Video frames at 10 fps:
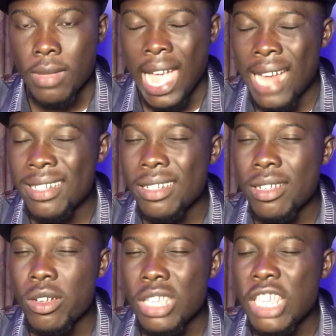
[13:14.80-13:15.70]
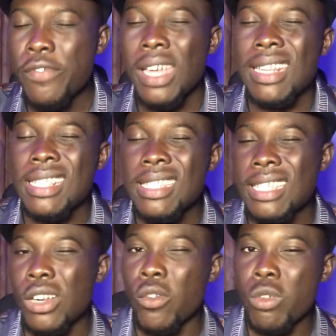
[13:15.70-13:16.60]
And if you're dating this
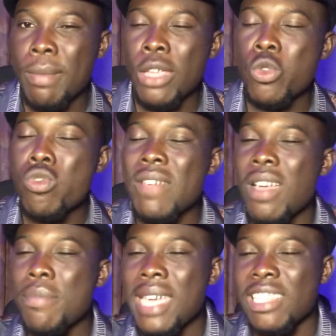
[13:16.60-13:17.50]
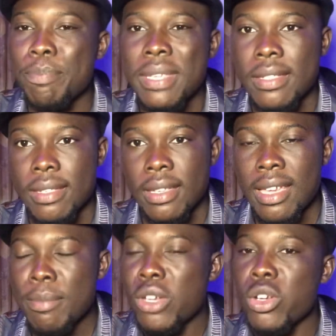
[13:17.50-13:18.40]
kind of women, you will never be at peace,
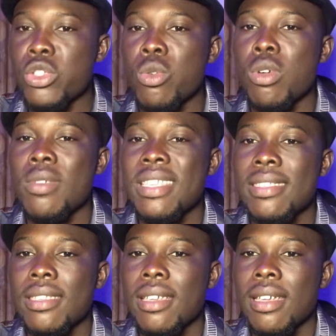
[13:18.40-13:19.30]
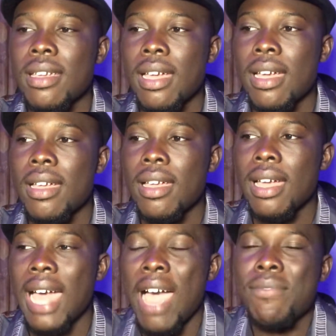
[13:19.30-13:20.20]
because you will always
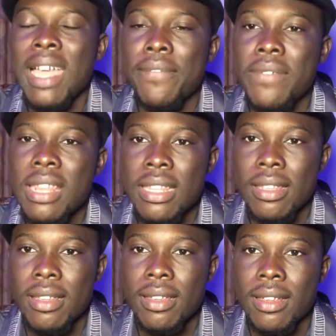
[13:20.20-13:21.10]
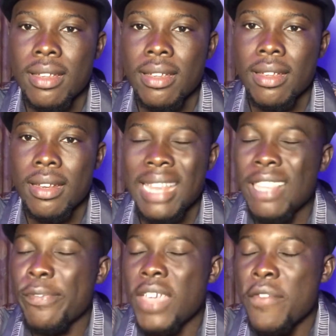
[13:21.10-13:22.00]
have that feeling,
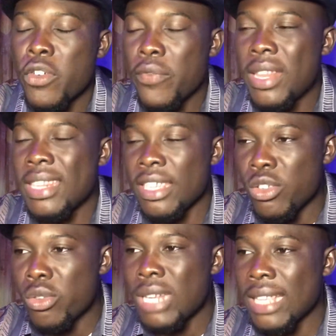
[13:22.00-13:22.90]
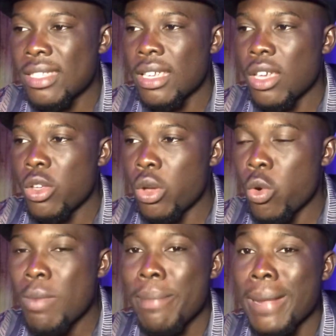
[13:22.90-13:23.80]
that fearful feeling in you that your
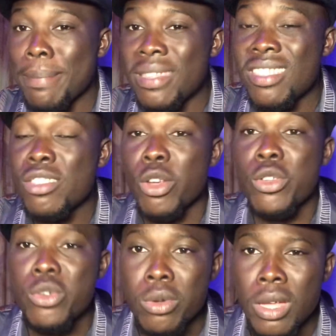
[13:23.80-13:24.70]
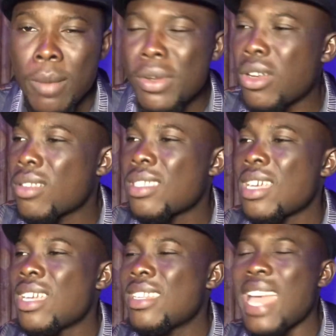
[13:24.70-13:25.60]
woman might be cheating on you, because
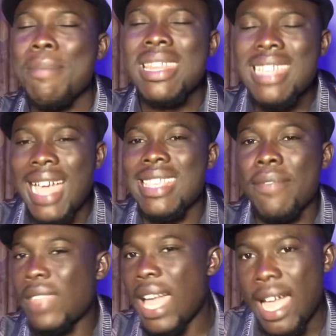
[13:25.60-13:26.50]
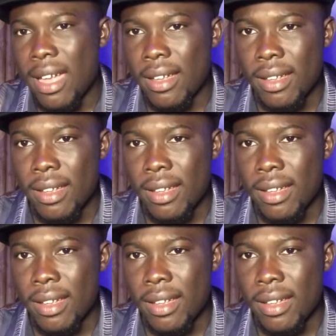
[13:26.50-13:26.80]
there are many guys after her.